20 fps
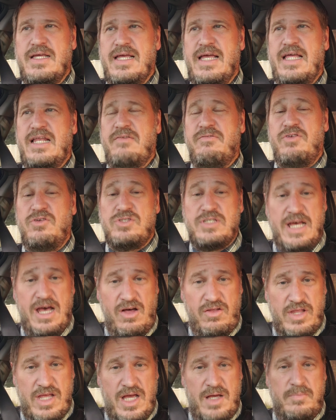And if you
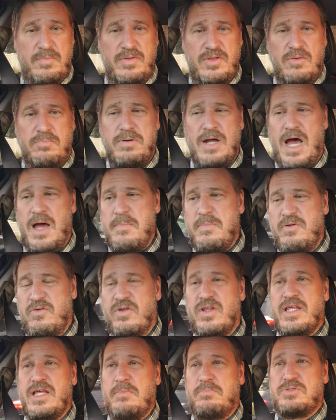tell them, they'll probably be
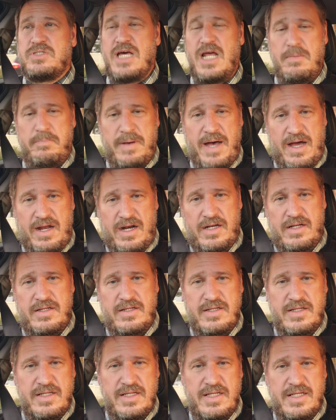really upset about it.
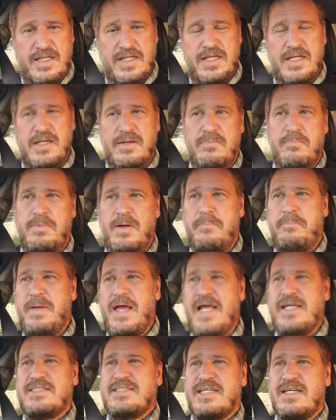But
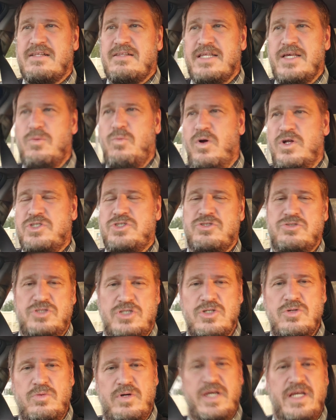basically, what you're
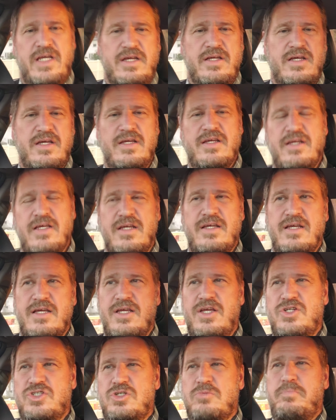doing
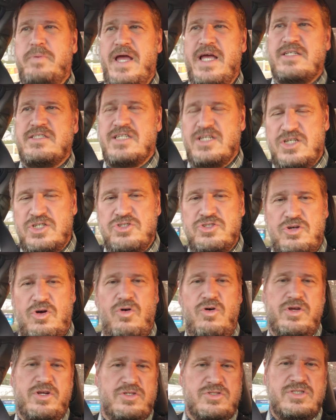is you're basically
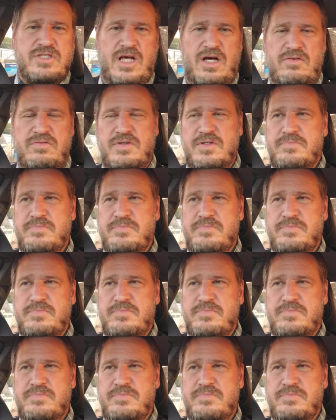controlling yourself.